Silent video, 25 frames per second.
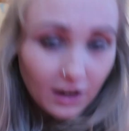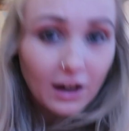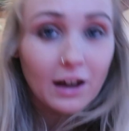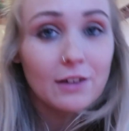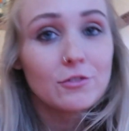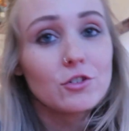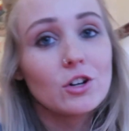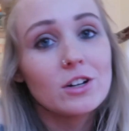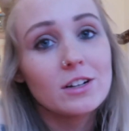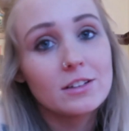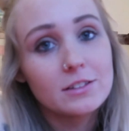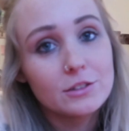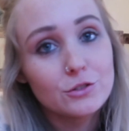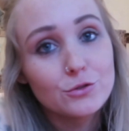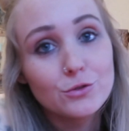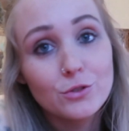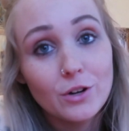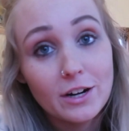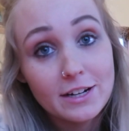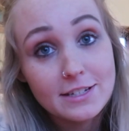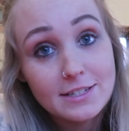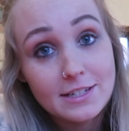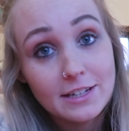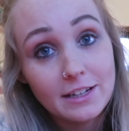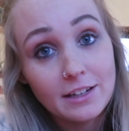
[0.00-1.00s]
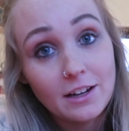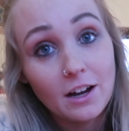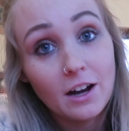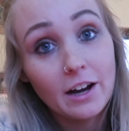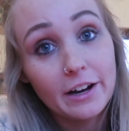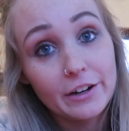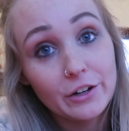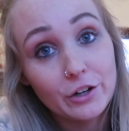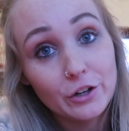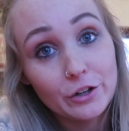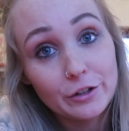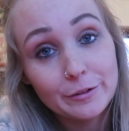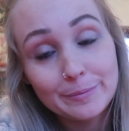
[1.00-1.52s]
I've gone a little crazy,
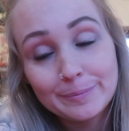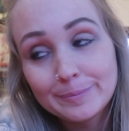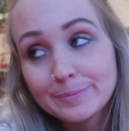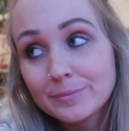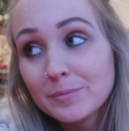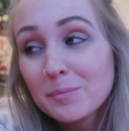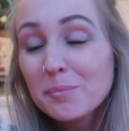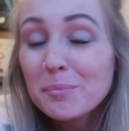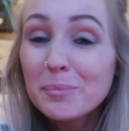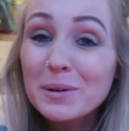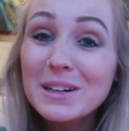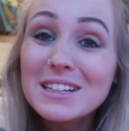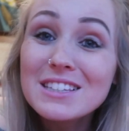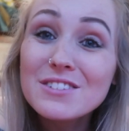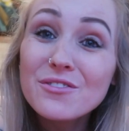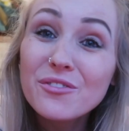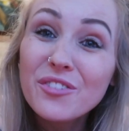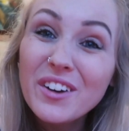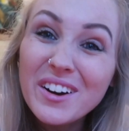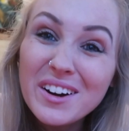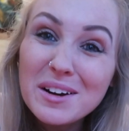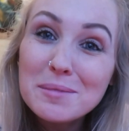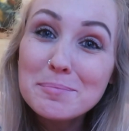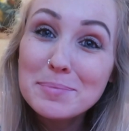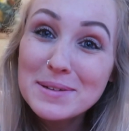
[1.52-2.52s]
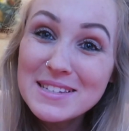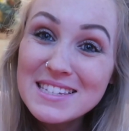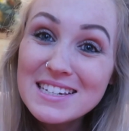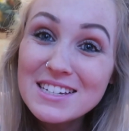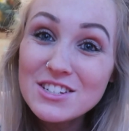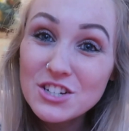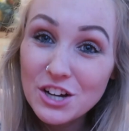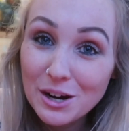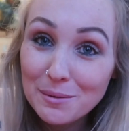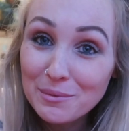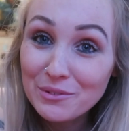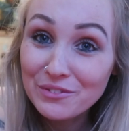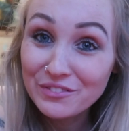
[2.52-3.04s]
I know. But it's a very busy
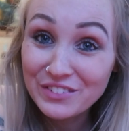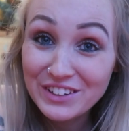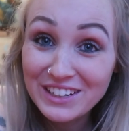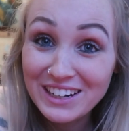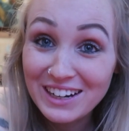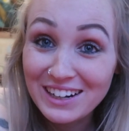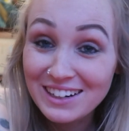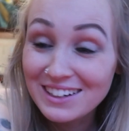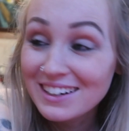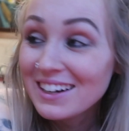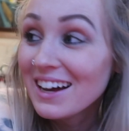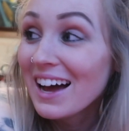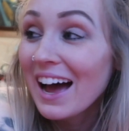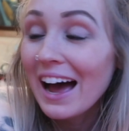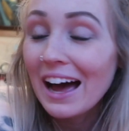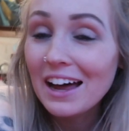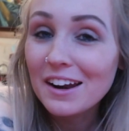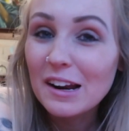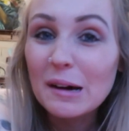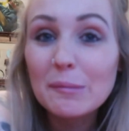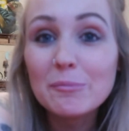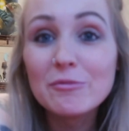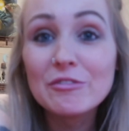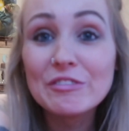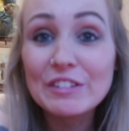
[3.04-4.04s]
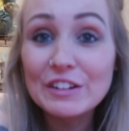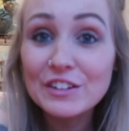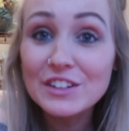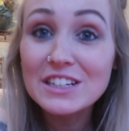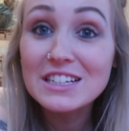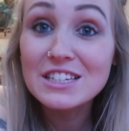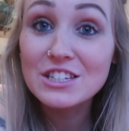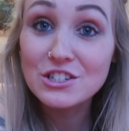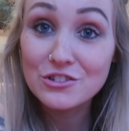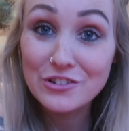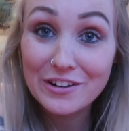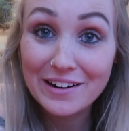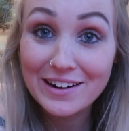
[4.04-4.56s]
time of year and I'm very
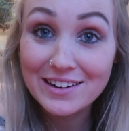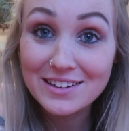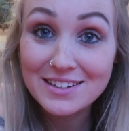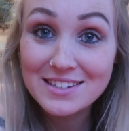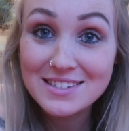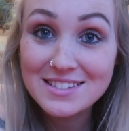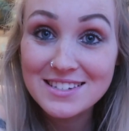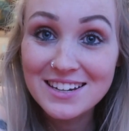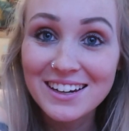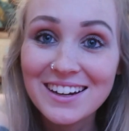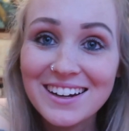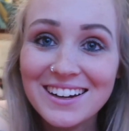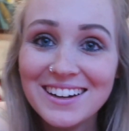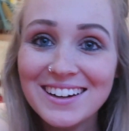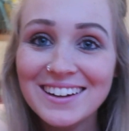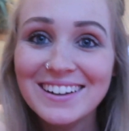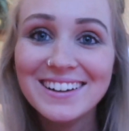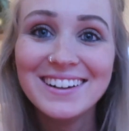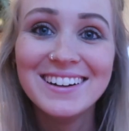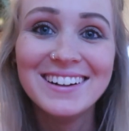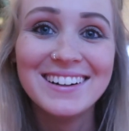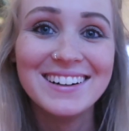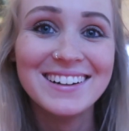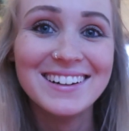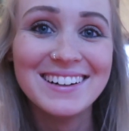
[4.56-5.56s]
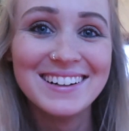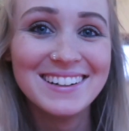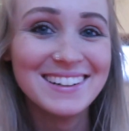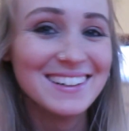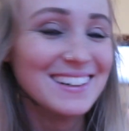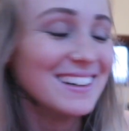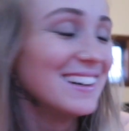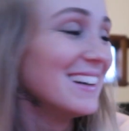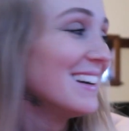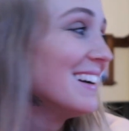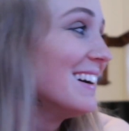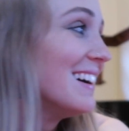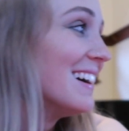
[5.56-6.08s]
stressed.
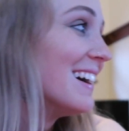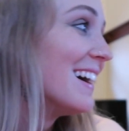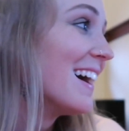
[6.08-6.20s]
If